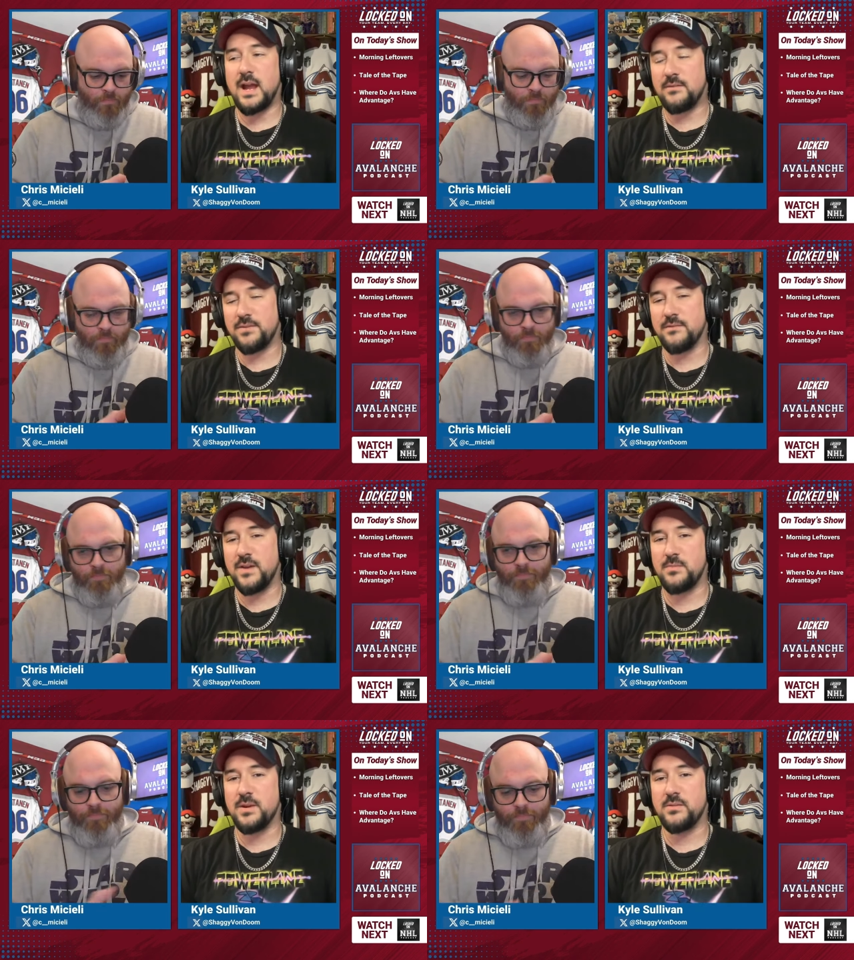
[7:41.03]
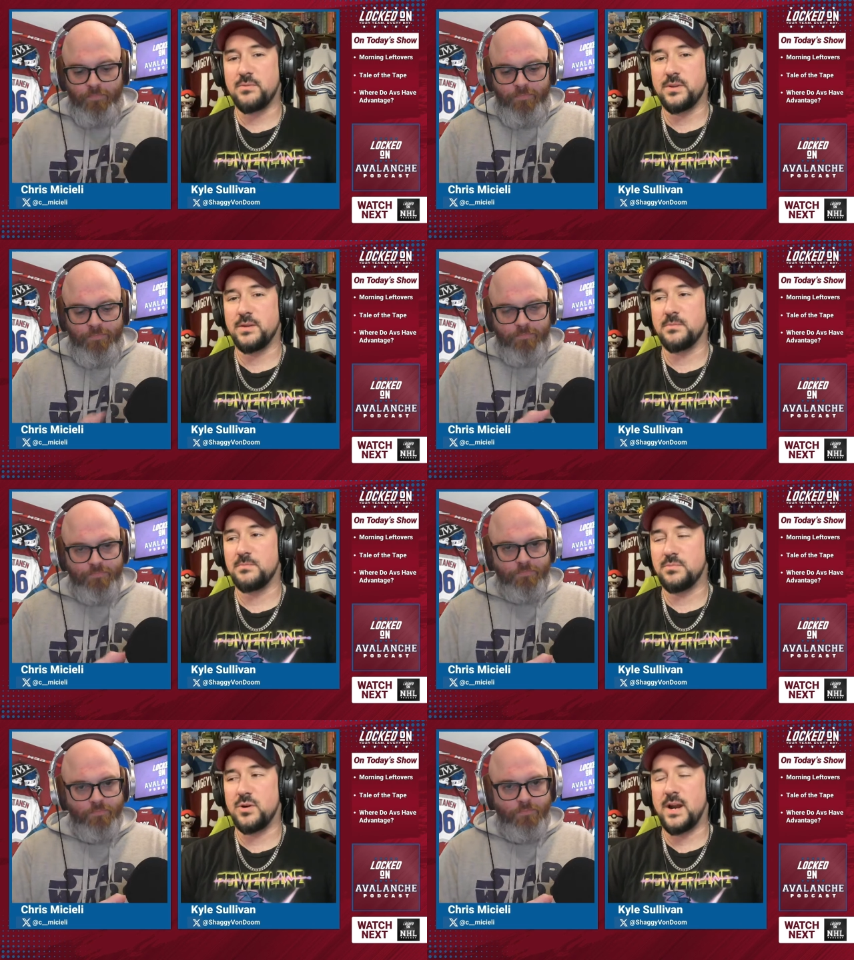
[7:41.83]
Speaker 1: half the fan base really
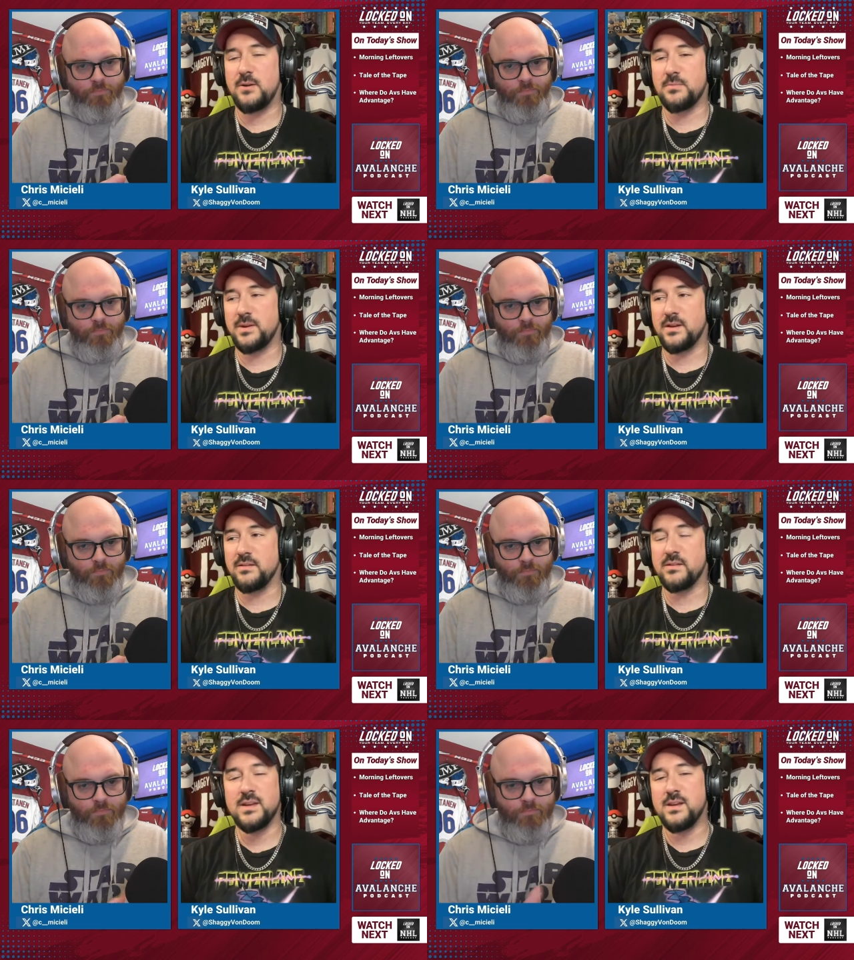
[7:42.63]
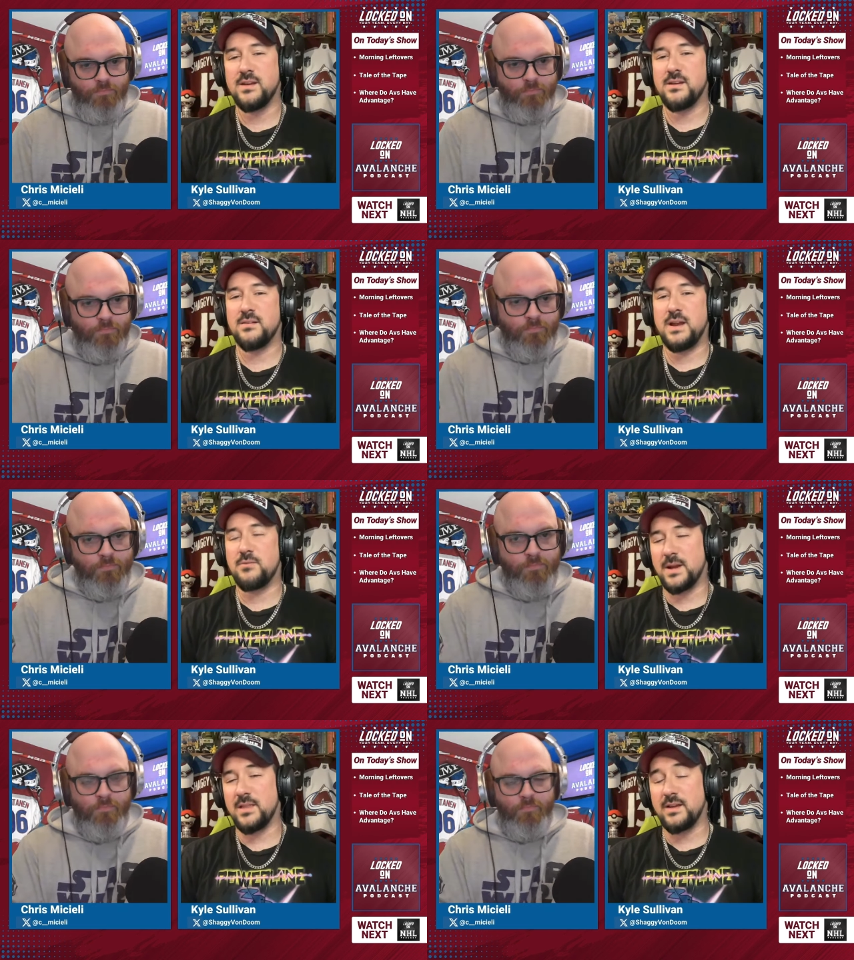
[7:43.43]
proud because
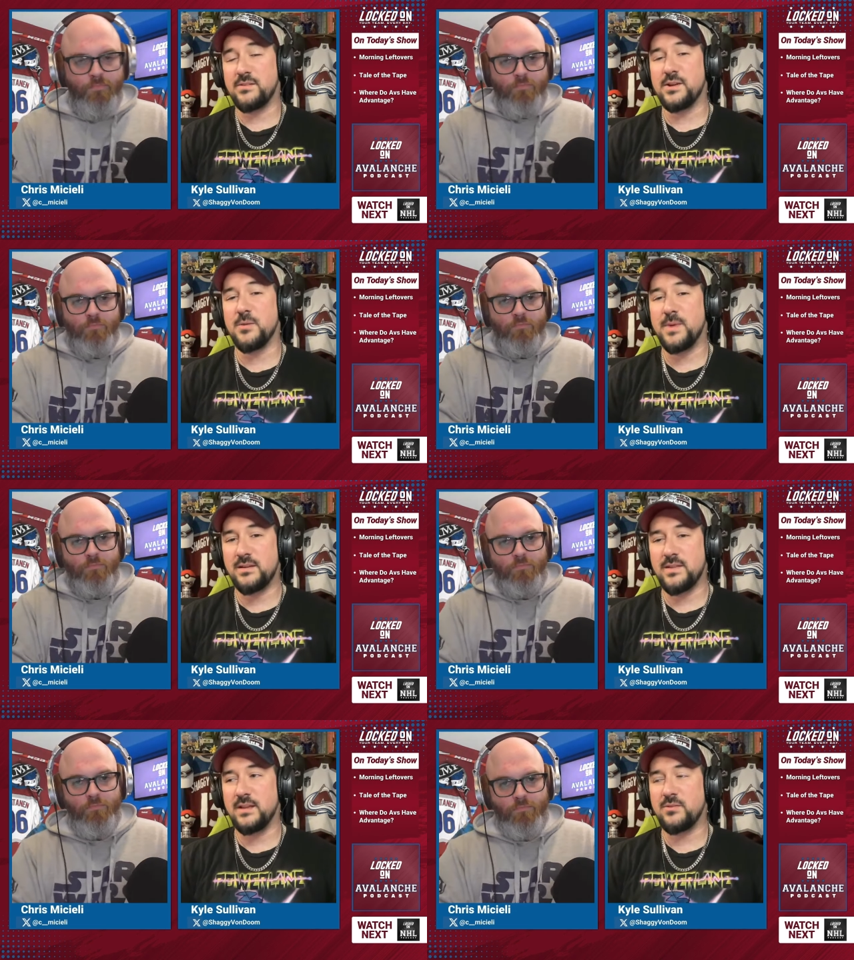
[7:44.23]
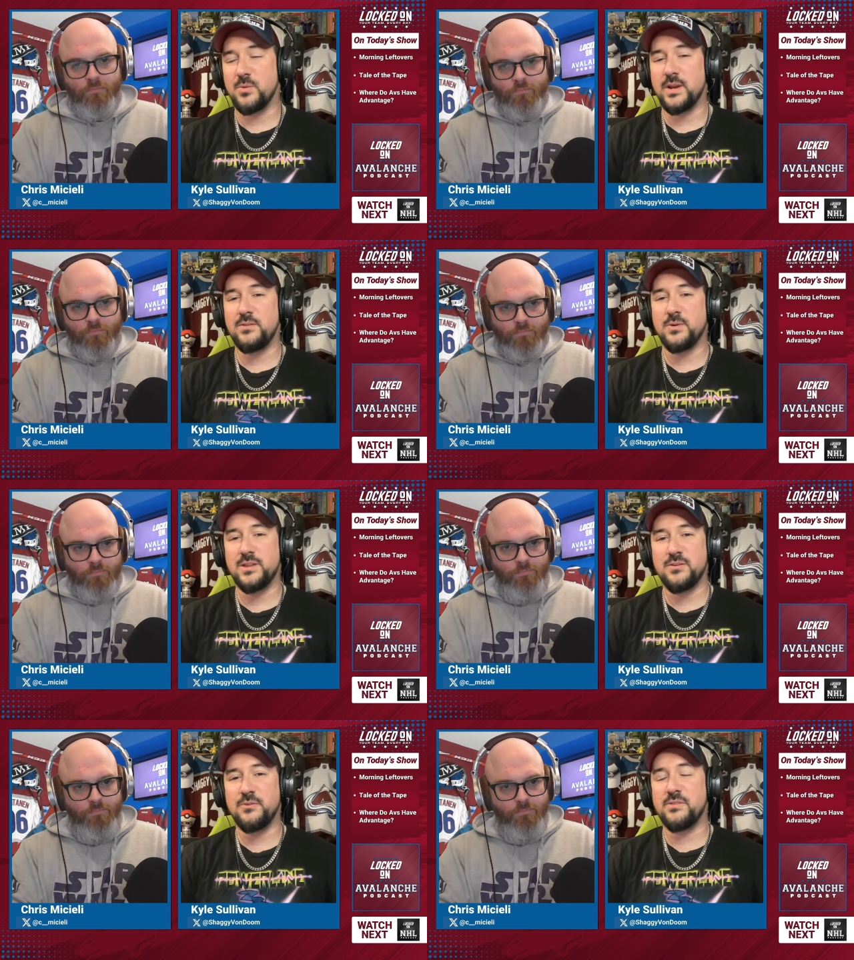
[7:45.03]
everybody likes to go back to that
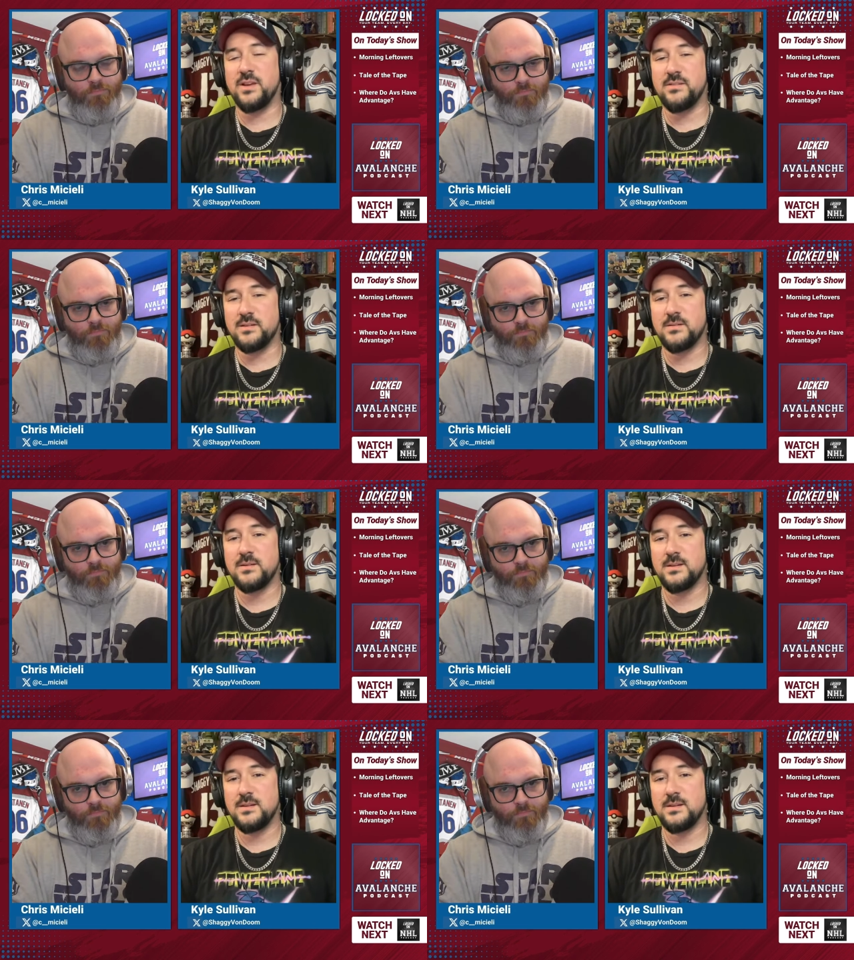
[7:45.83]
2022 season.